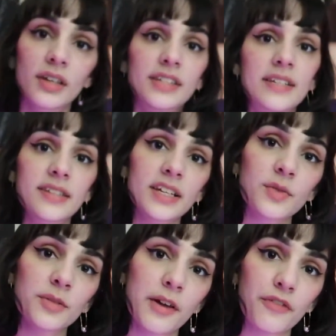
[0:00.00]
Day 6
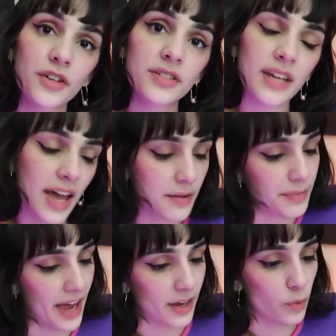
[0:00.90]
was my first day
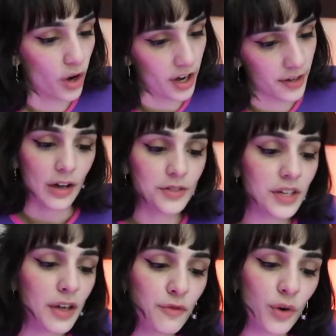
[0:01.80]
back at work. I was
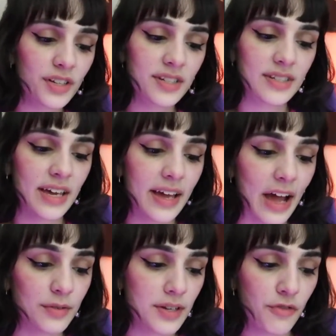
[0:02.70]
looking forward to seeing
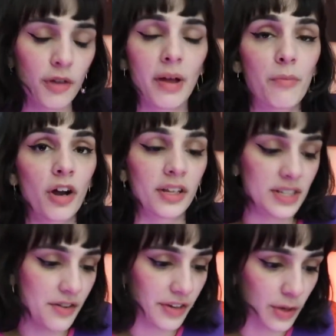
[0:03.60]
how different my
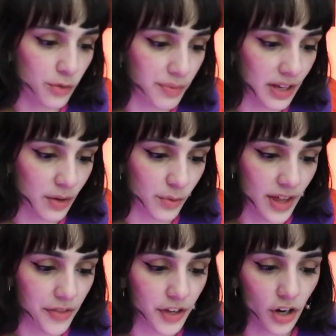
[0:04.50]
productivity would be
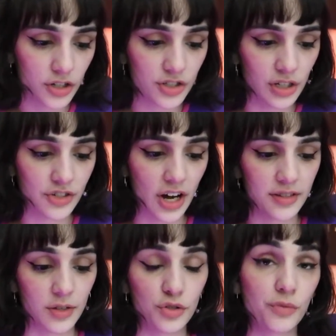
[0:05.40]
without the urge to check
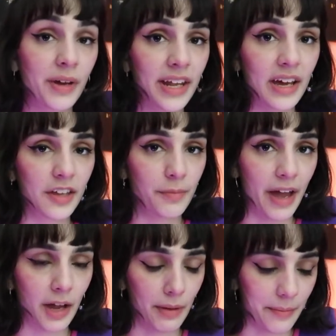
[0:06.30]
social media at the
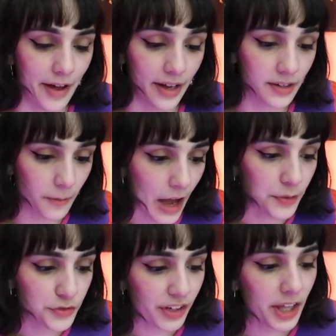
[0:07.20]
back of my mind. I
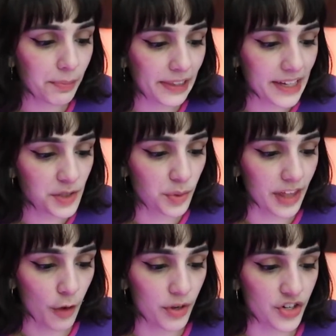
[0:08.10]
was really pleased with
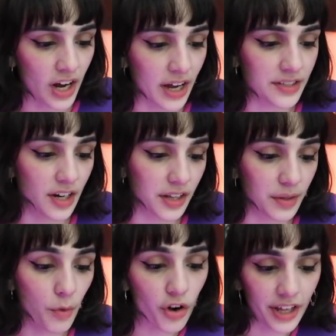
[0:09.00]
how much I got done in the
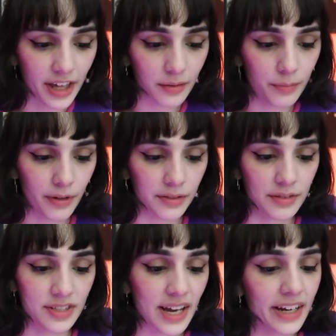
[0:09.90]
morning, but
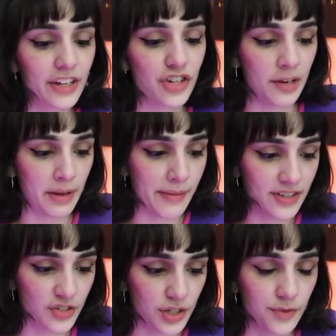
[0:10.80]
the second I checked my
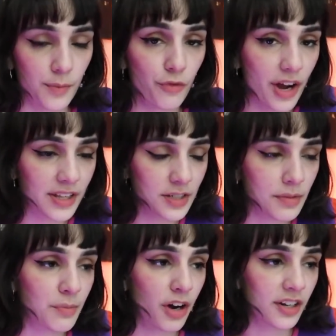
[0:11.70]
messages from friends,
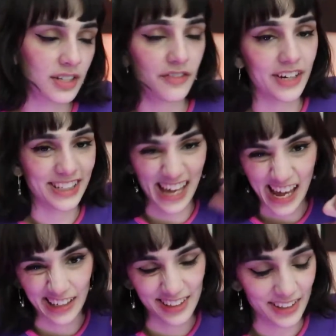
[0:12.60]
my productivity
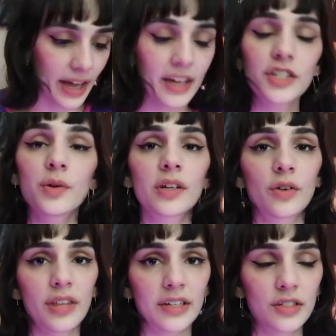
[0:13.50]
tanked. I had to
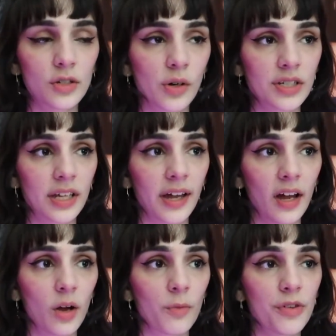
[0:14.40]
ignore that too until I
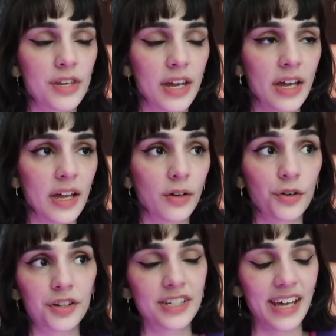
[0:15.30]
got home for the day in
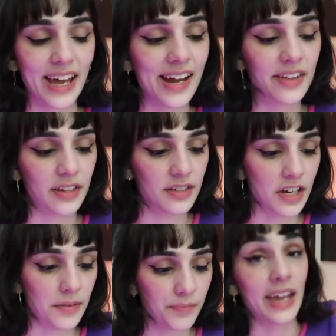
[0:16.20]
order to get anything
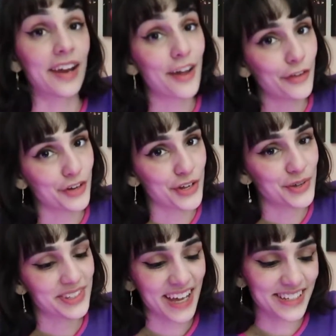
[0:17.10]
done. In other
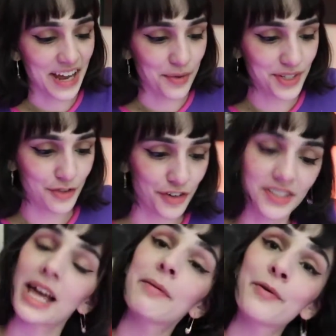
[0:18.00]
news, that day was the
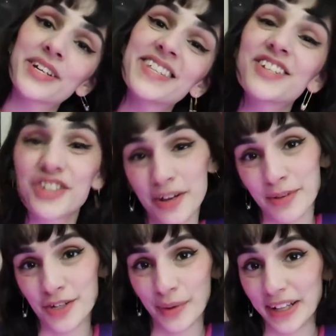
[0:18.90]
first time I went to the gym
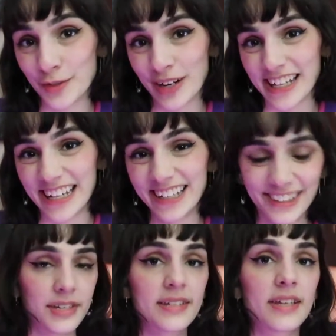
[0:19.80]
in 2020.
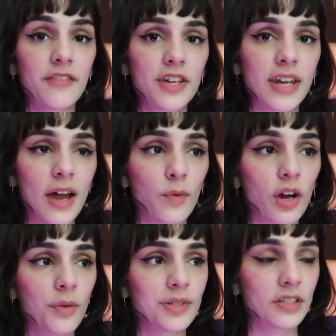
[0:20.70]
Day 7 at
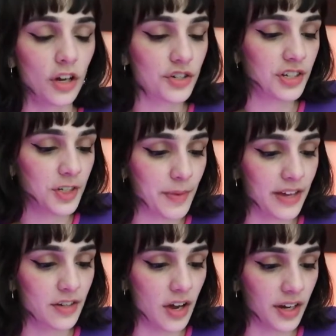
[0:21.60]
work was largely
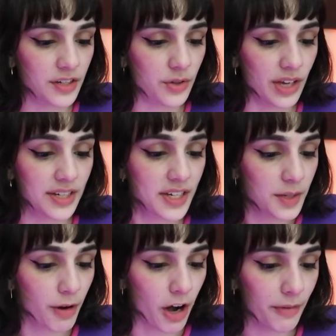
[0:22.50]
spent talking to the IT
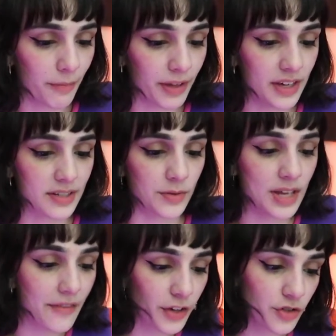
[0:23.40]
department because I was
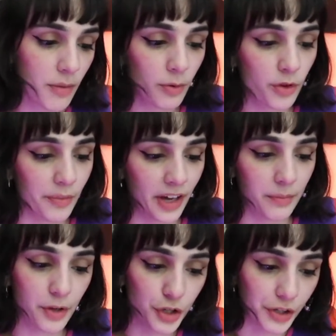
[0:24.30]
having trouble with my
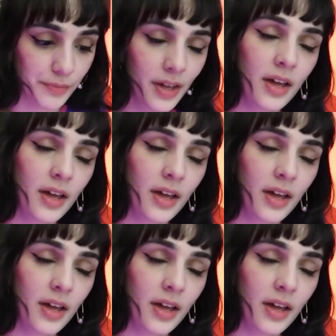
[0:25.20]
computer.